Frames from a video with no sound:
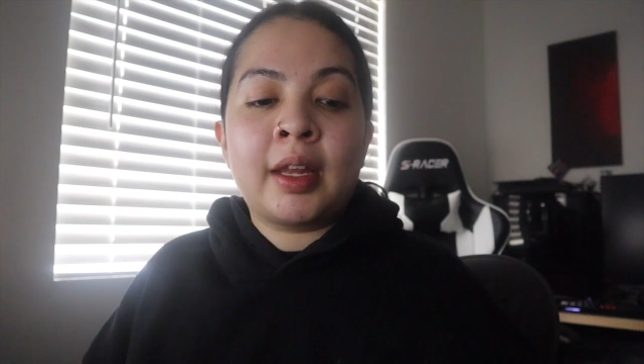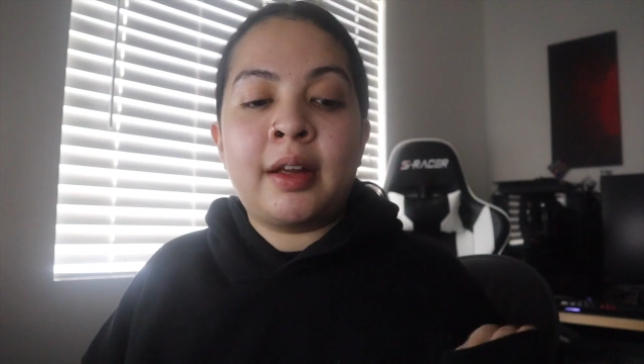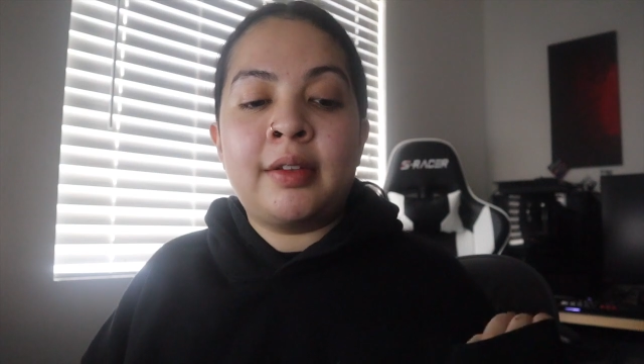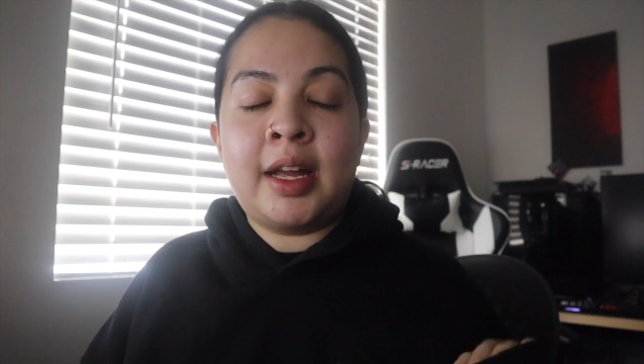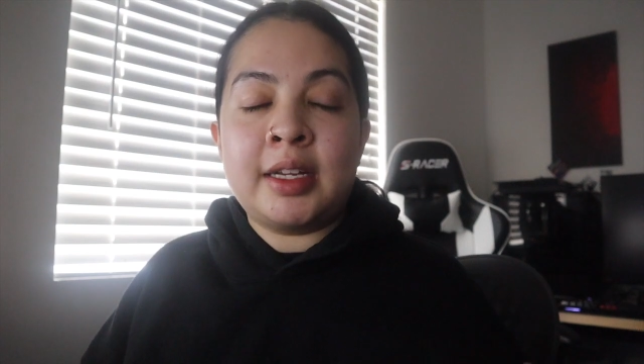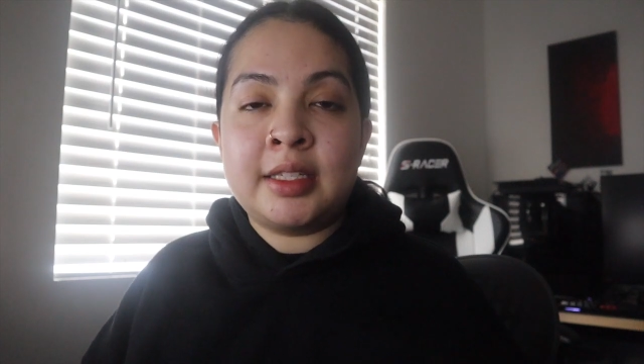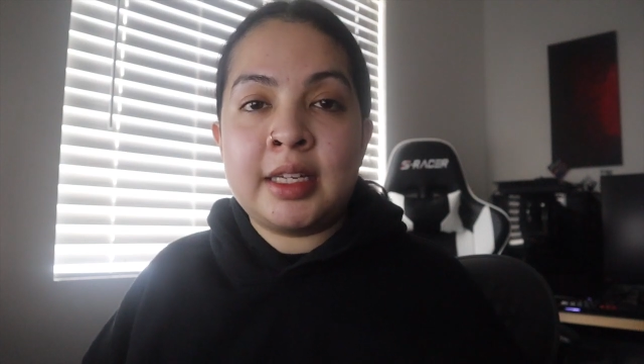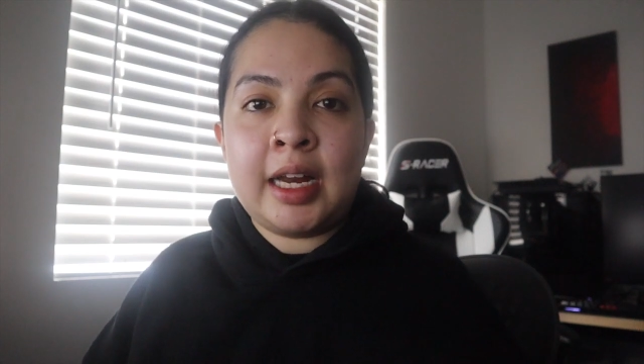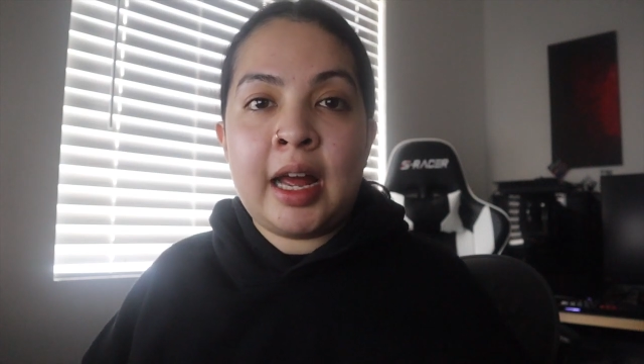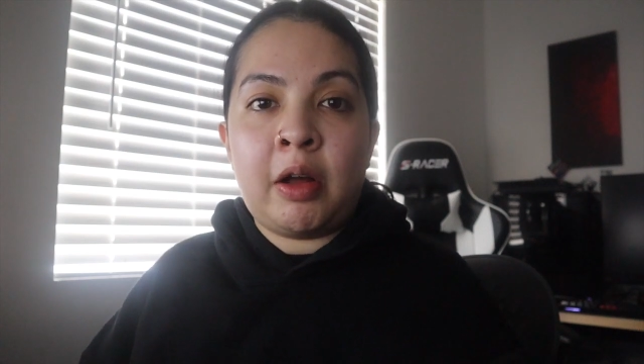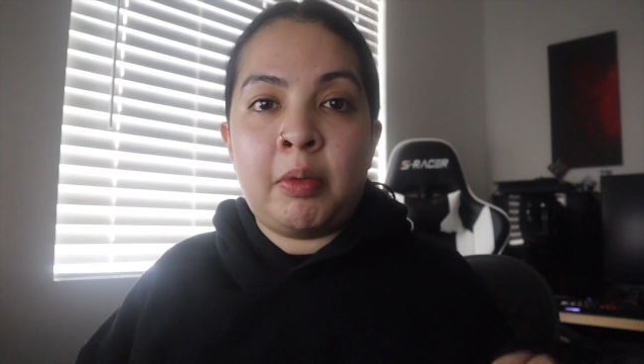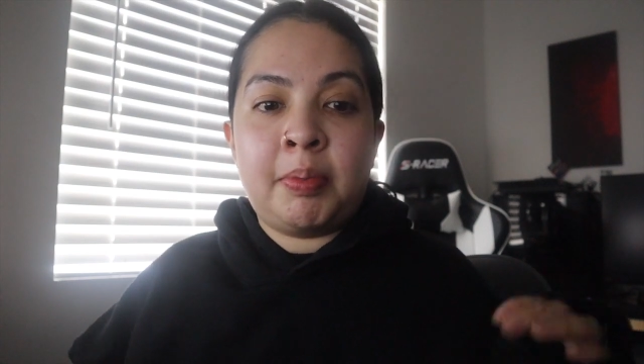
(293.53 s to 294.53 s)
that doesn't
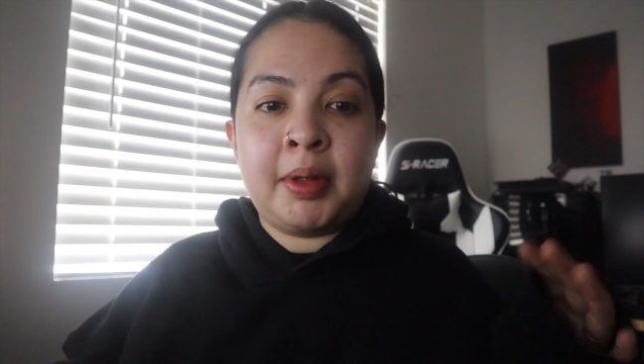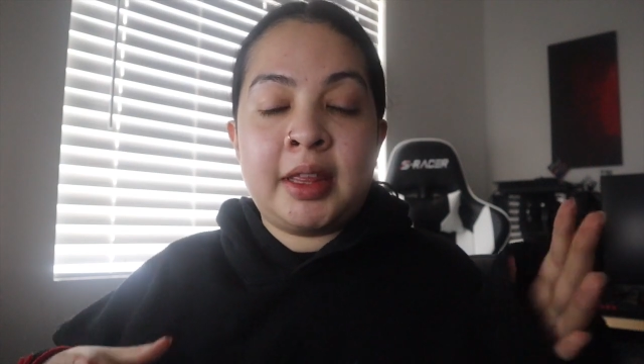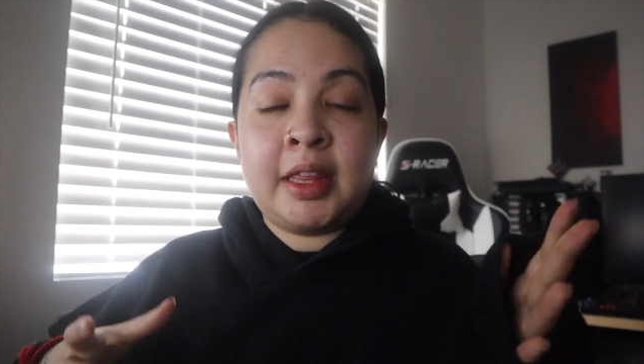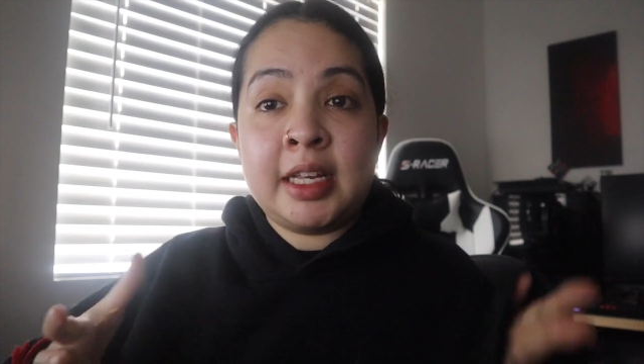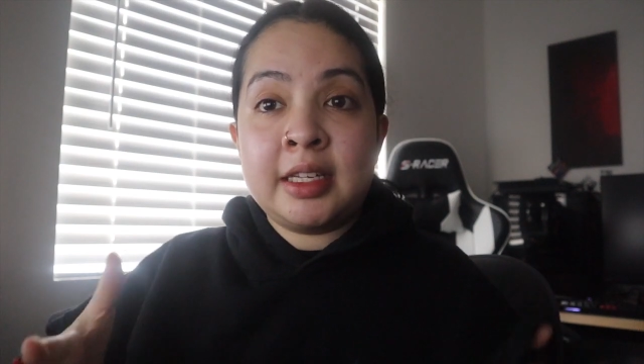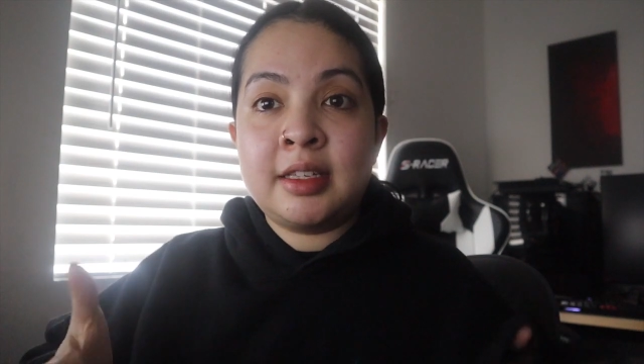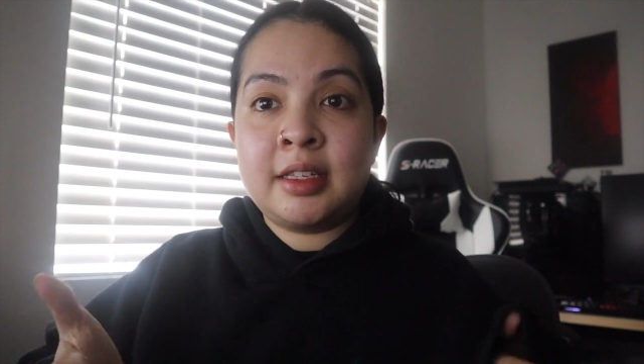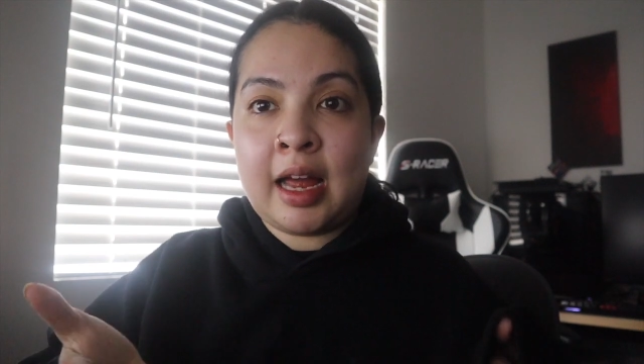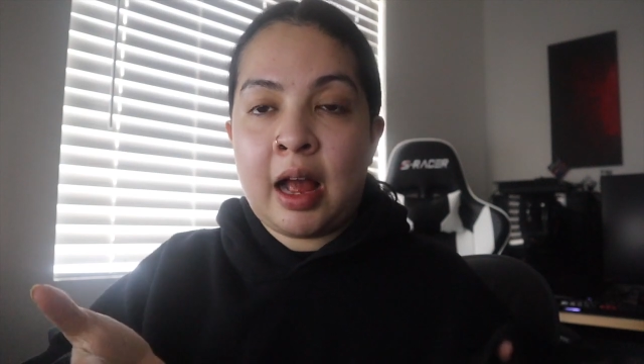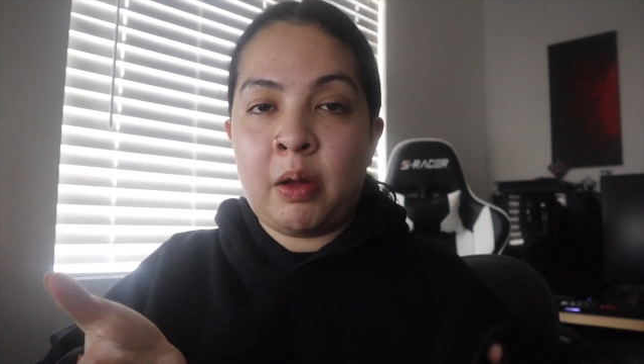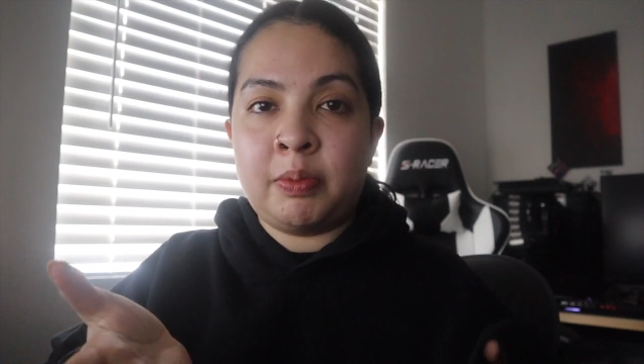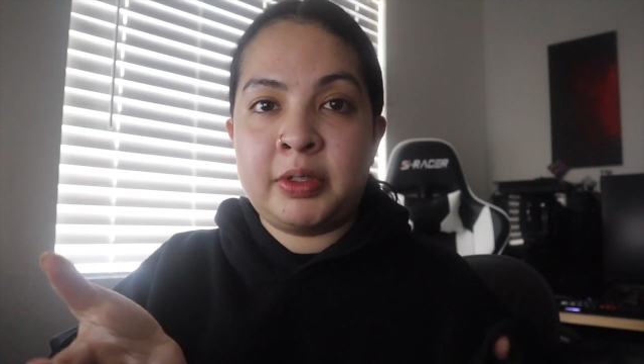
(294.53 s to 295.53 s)
help, but this
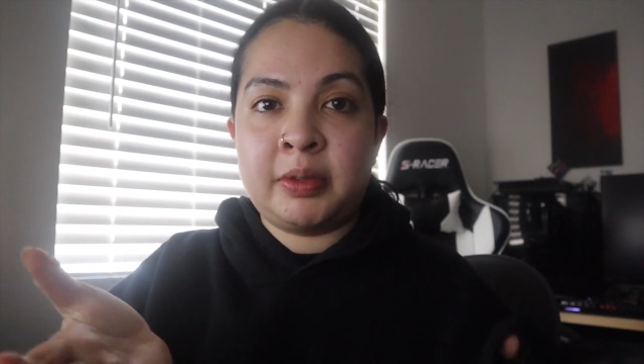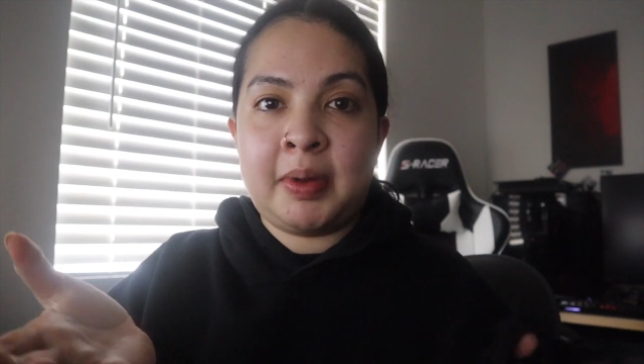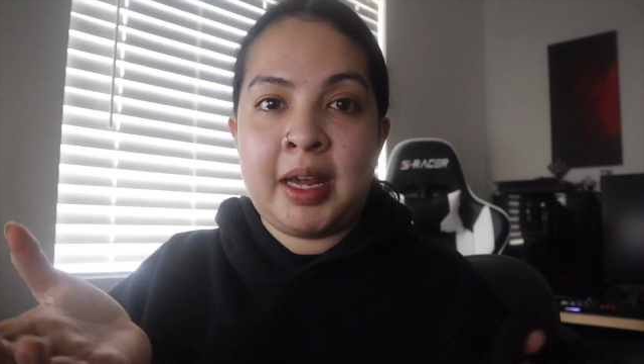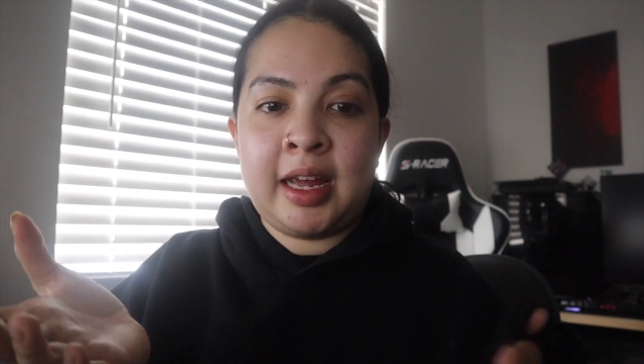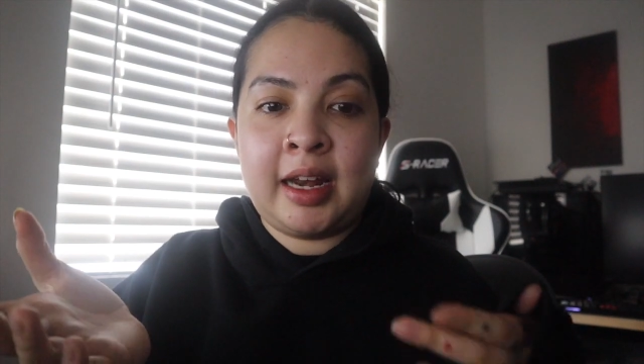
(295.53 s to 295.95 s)
helps me,